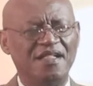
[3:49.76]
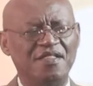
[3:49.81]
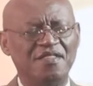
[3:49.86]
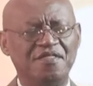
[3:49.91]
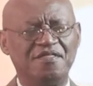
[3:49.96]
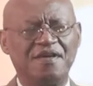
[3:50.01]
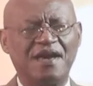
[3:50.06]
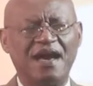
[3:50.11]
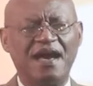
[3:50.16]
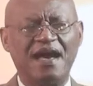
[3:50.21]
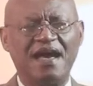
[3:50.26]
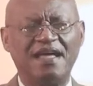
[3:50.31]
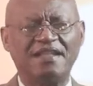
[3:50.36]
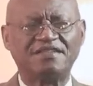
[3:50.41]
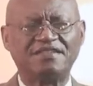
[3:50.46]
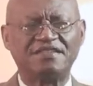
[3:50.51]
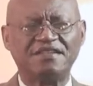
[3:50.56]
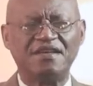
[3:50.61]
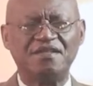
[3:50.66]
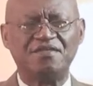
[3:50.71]

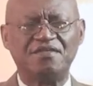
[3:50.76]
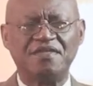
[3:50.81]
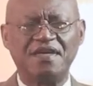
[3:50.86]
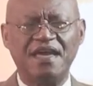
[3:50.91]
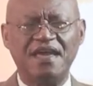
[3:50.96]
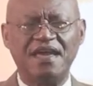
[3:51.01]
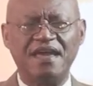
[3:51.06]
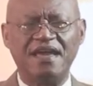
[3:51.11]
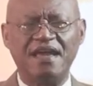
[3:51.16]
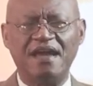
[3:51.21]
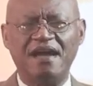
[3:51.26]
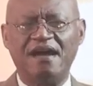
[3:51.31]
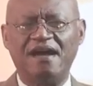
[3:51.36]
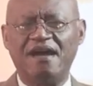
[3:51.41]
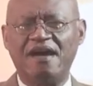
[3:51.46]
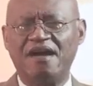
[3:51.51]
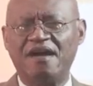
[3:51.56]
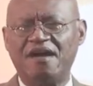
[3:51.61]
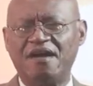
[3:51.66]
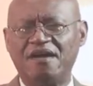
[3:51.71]
that they
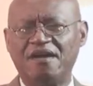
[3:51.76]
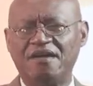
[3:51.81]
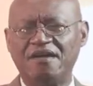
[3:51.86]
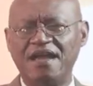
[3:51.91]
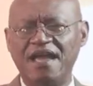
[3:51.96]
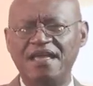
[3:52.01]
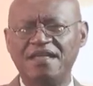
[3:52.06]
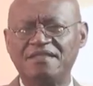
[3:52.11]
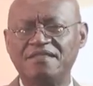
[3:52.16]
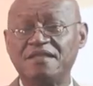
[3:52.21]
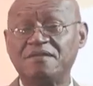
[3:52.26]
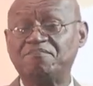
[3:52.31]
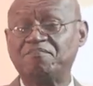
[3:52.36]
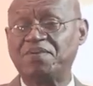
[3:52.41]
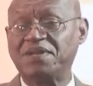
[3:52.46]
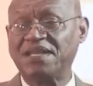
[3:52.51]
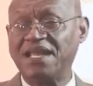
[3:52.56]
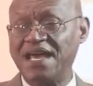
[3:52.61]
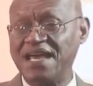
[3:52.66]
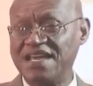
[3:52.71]
are in the
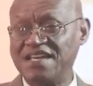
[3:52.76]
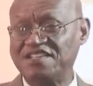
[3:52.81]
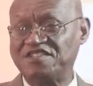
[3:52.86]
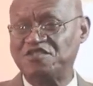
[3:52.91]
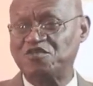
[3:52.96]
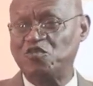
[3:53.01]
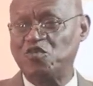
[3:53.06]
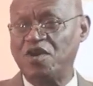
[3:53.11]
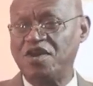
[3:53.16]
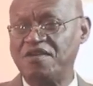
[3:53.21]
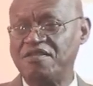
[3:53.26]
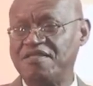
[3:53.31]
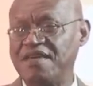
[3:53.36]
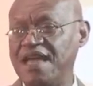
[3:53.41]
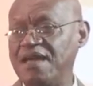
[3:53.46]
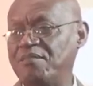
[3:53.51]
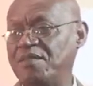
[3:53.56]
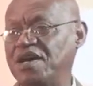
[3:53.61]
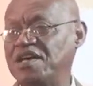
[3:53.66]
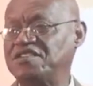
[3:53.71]
place where
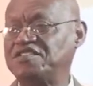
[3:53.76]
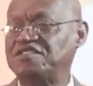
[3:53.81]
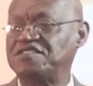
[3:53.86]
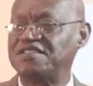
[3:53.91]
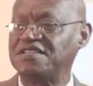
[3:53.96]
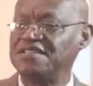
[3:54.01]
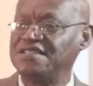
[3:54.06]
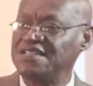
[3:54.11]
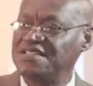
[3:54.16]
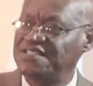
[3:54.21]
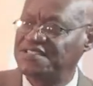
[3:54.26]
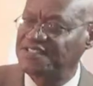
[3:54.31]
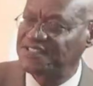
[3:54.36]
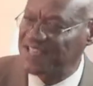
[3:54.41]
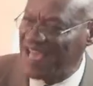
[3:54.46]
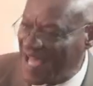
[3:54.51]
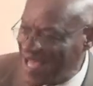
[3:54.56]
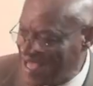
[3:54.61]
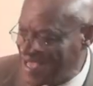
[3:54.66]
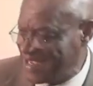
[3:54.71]
they must
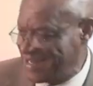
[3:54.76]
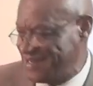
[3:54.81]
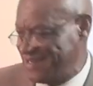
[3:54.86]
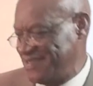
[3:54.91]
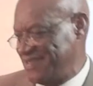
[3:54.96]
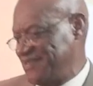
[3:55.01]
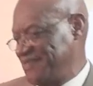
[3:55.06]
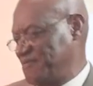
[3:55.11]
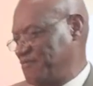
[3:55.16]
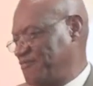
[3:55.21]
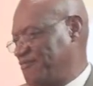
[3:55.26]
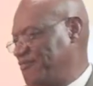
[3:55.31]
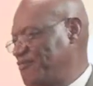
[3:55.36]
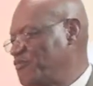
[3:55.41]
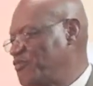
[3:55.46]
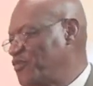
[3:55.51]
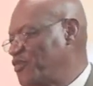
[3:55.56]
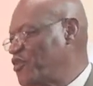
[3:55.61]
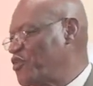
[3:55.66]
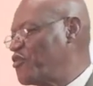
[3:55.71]
decide
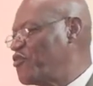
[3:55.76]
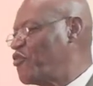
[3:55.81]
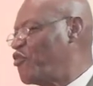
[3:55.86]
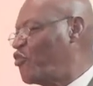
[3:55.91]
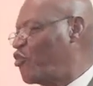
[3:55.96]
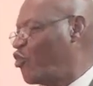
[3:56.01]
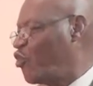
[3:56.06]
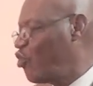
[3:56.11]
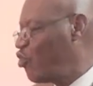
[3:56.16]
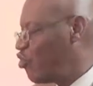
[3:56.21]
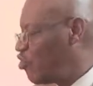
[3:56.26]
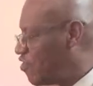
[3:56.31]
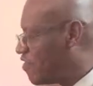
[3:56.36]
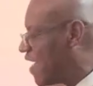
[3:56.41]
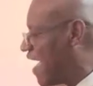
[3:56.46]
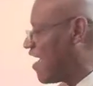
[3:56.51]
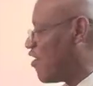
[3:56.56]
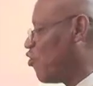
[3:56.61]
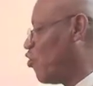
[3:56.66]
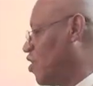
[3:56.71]
who
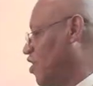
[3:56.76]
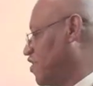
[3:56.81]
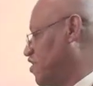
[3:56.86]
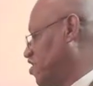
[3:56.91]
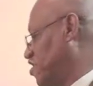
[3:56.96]
they will